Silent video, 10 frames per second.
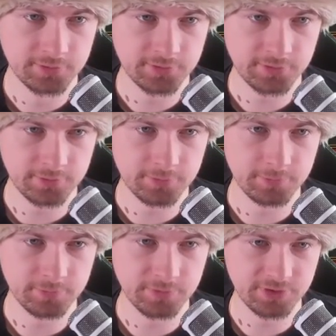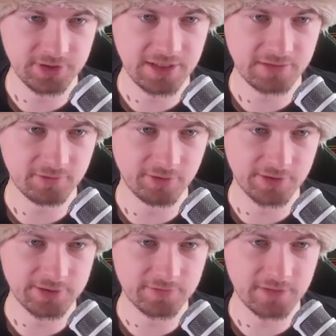So, you see,
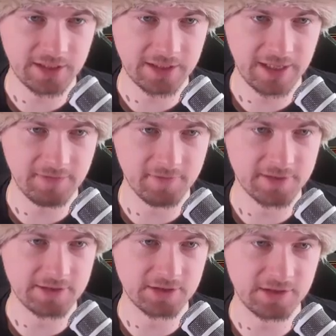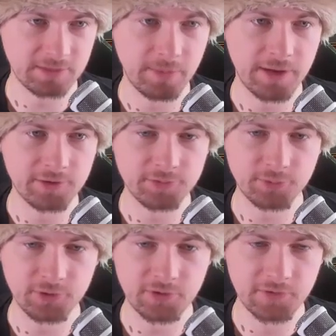tolerance to the heavens is just minus zero
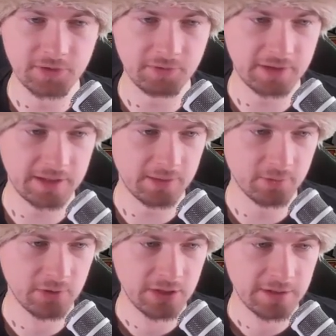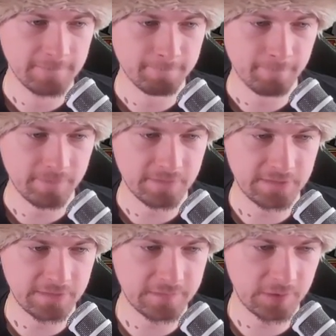point three right now. And this
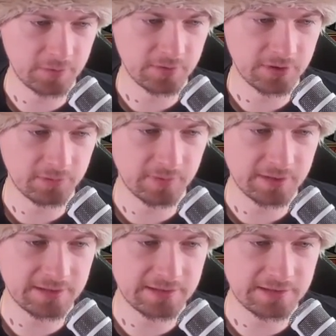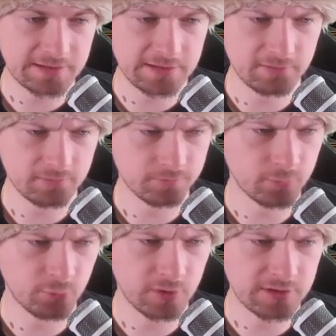is far better, but it's still...
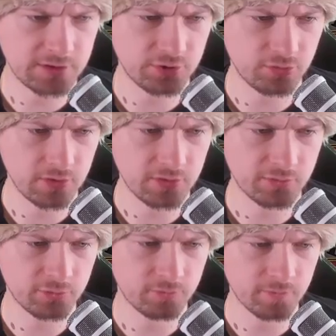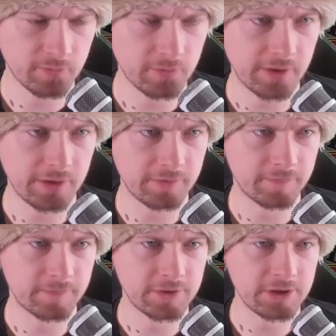What's it showing?
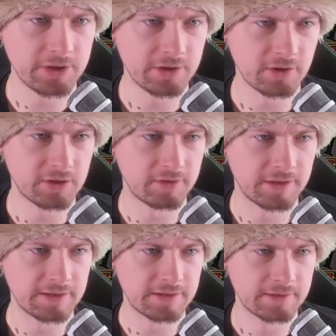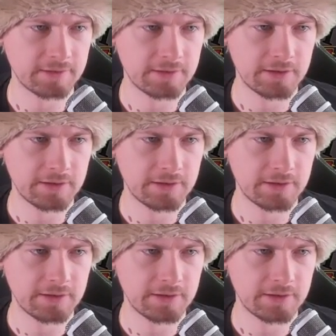Free intolerance.